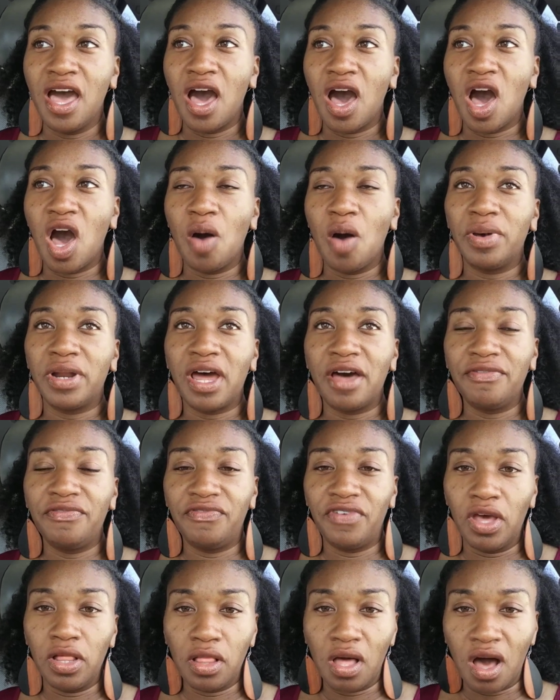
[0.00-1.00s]
Um, but I
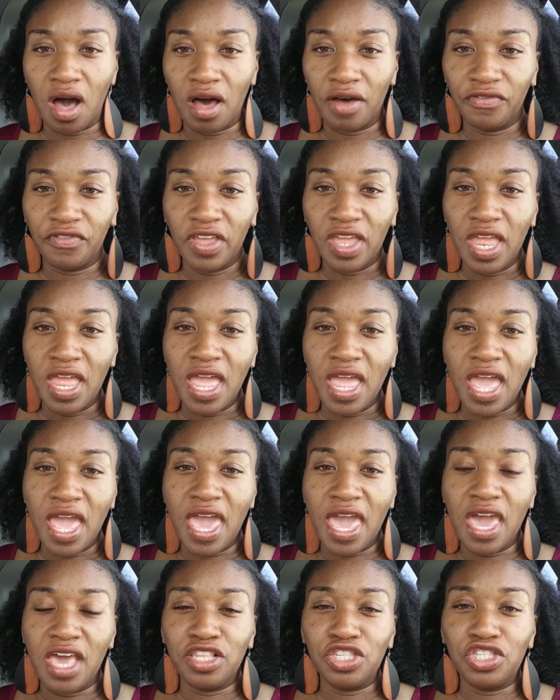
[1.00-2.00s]
fell off.
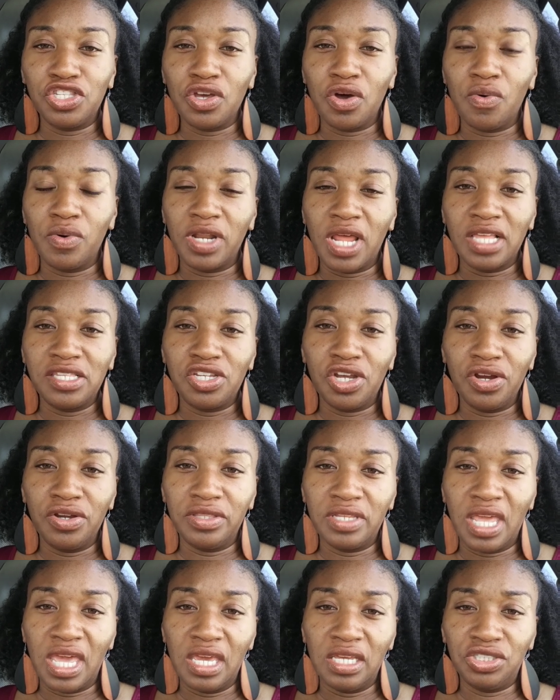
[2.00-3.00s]
And so when I
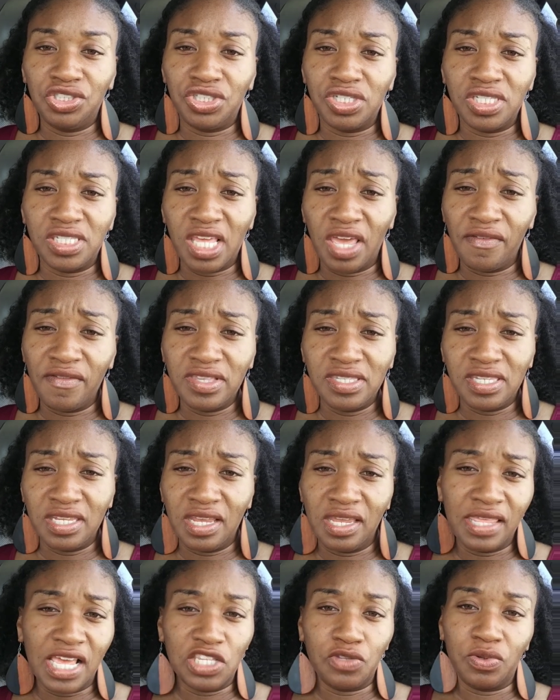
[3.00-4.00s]
turned age
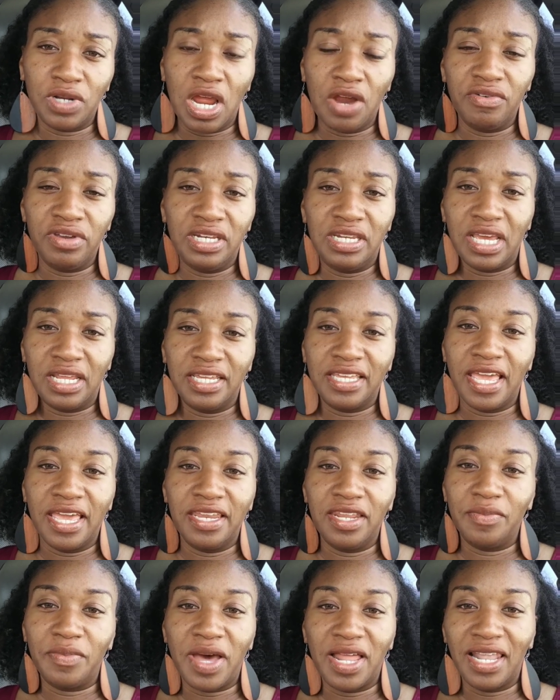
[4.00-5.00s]
17, that's when I
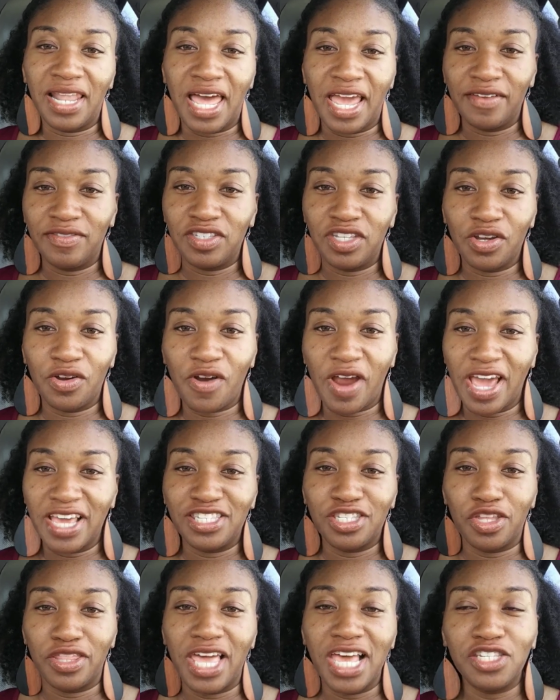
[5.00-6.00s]
rededicated my life to
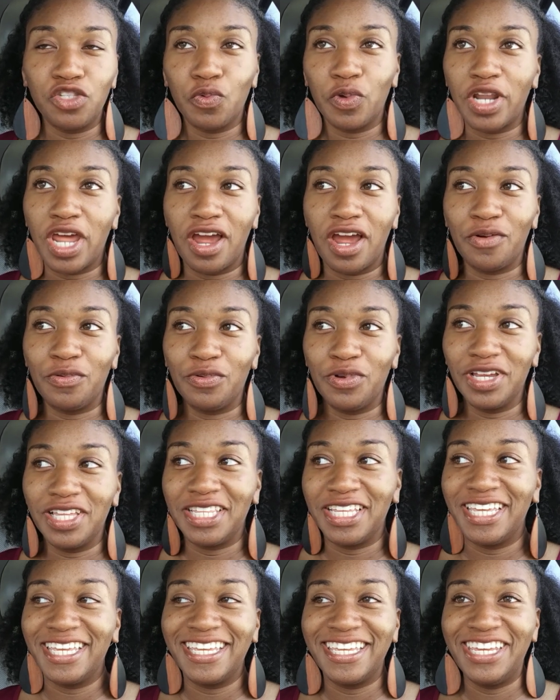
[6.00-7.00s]
Christ. So that's when I
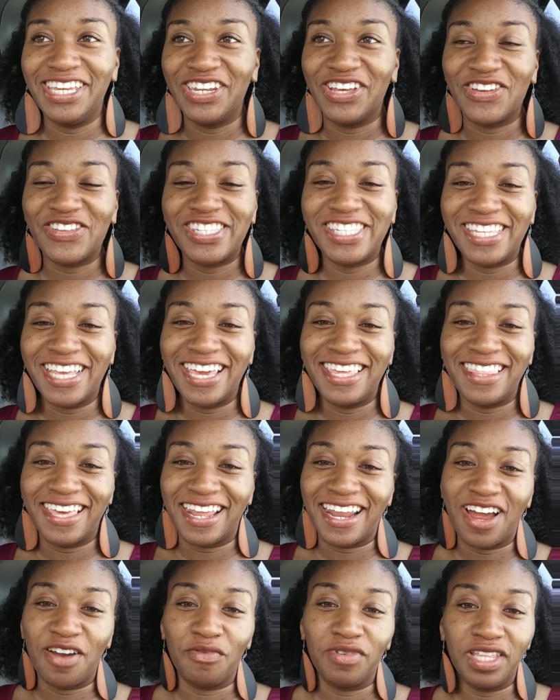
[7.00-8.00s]
really, you know, say
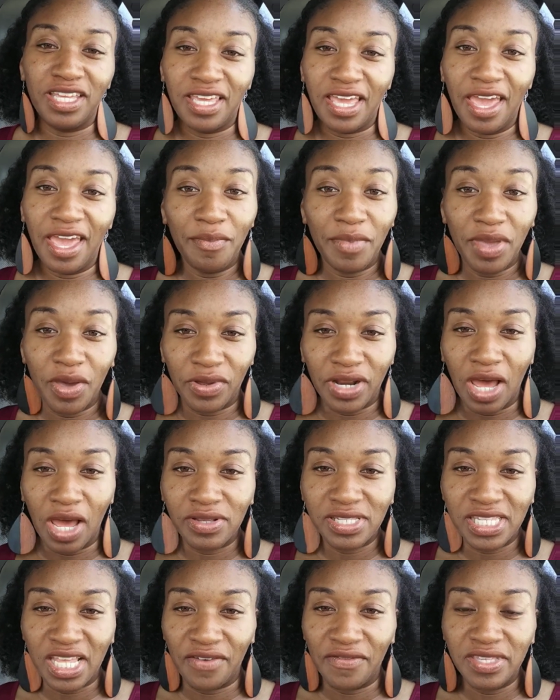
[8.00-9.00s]
that I really came in when I
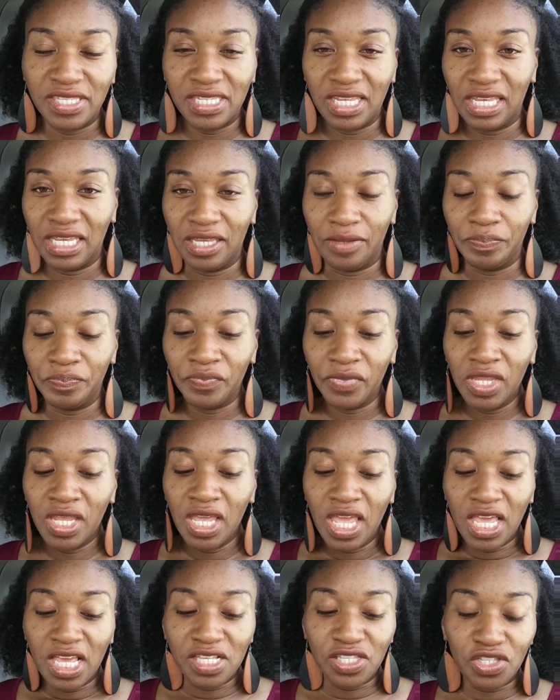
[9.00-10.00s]
was 17.
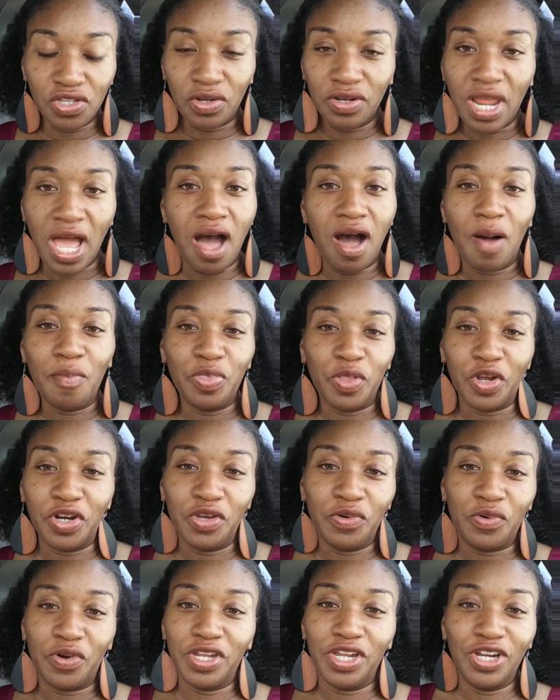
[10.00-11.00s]
And so now I'm
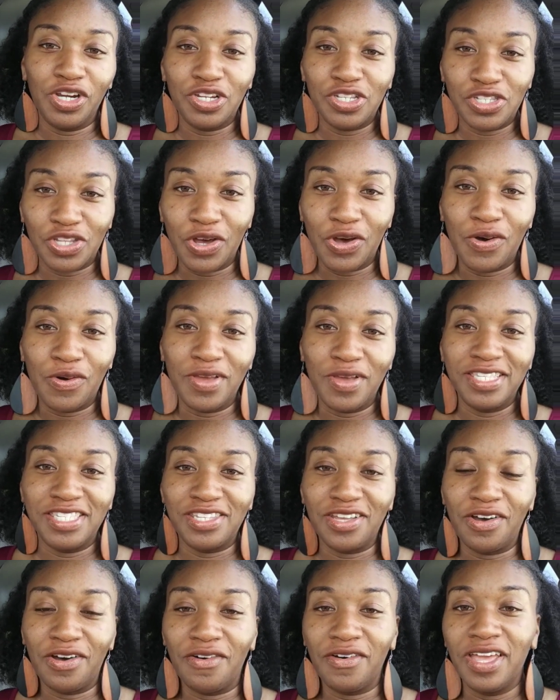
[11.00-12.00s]
31 years old. And
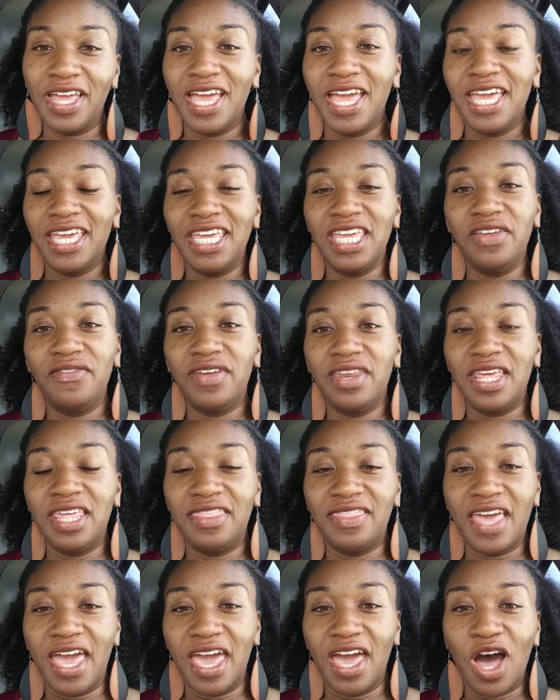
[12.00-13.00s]
so even
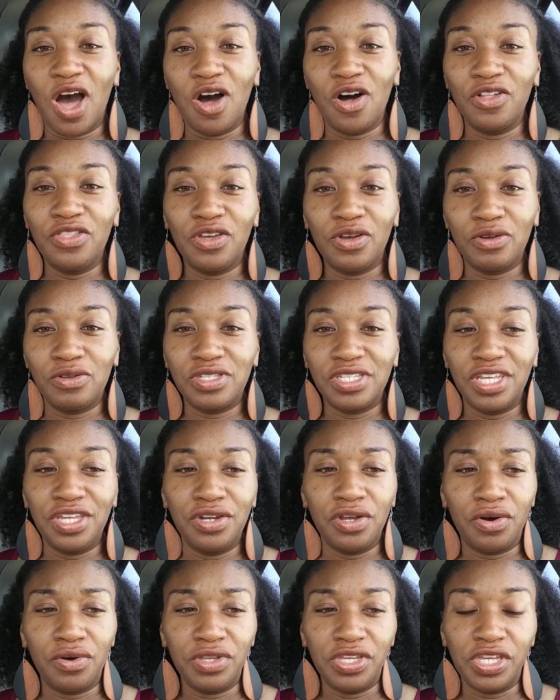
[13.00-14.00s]
in that, all those, you
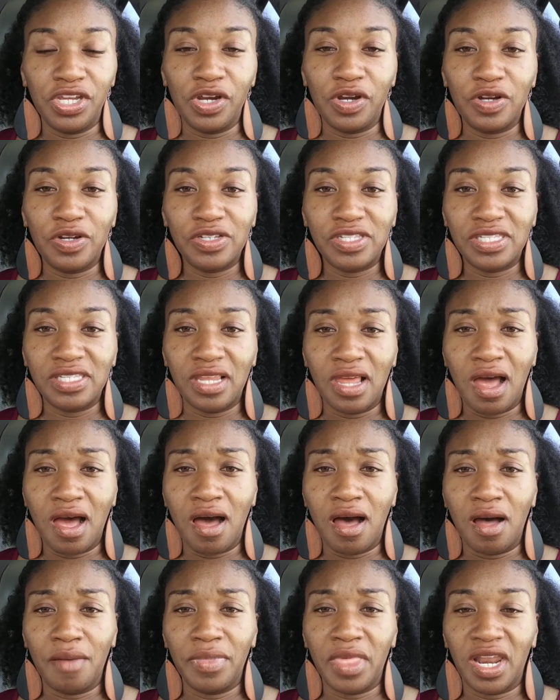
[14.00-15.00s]
know, years
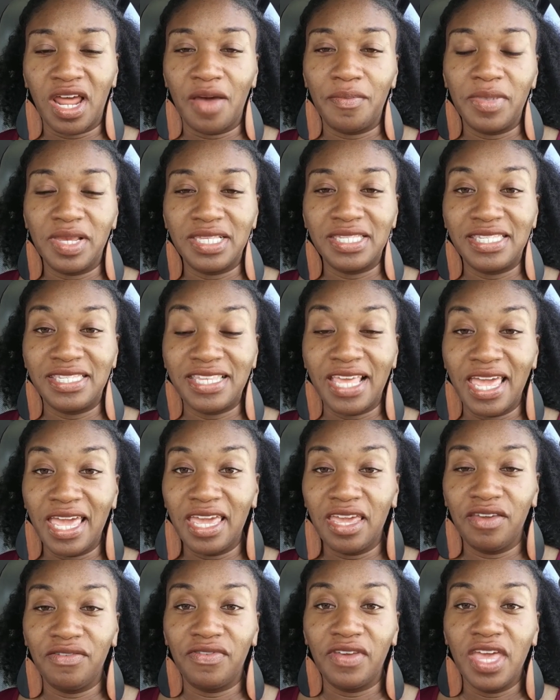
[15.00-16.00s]
um, that I've been
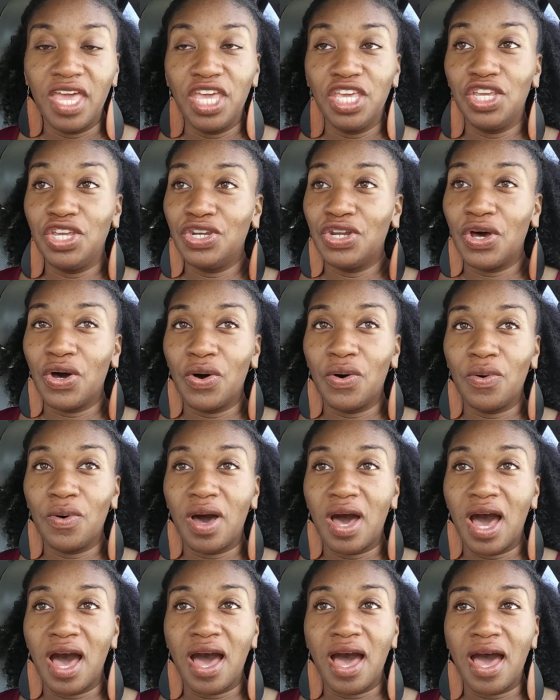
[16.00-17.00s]
saved, you
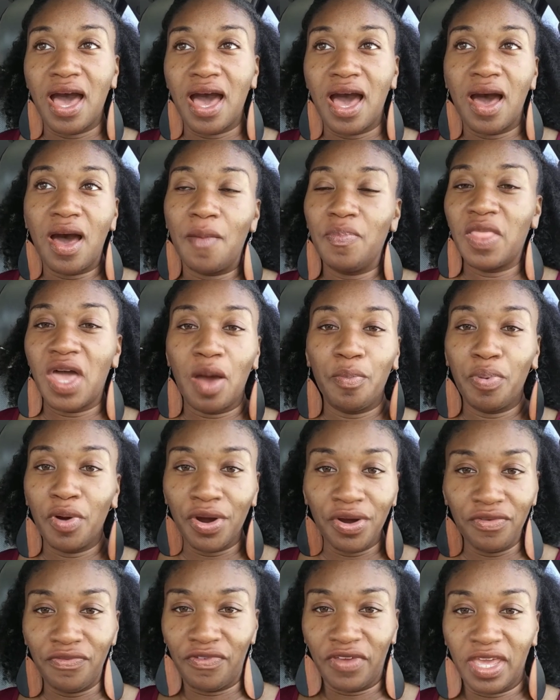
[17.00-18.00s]
know, I, I'm not
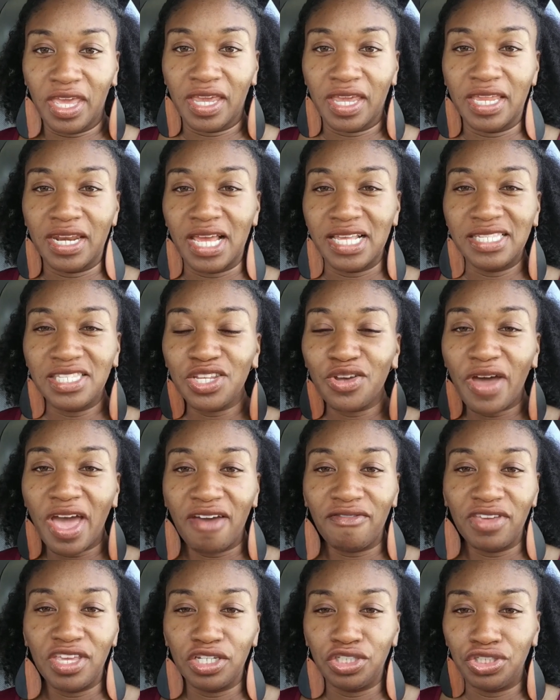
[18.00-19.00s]
perfect and I still
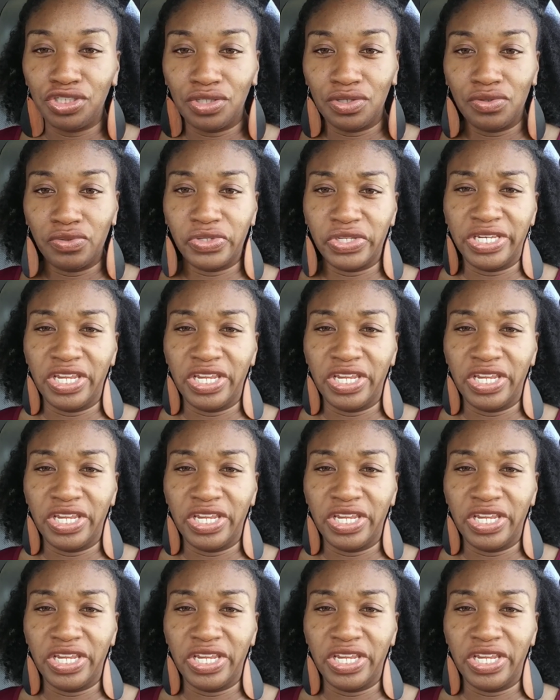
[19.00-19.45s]
have issues.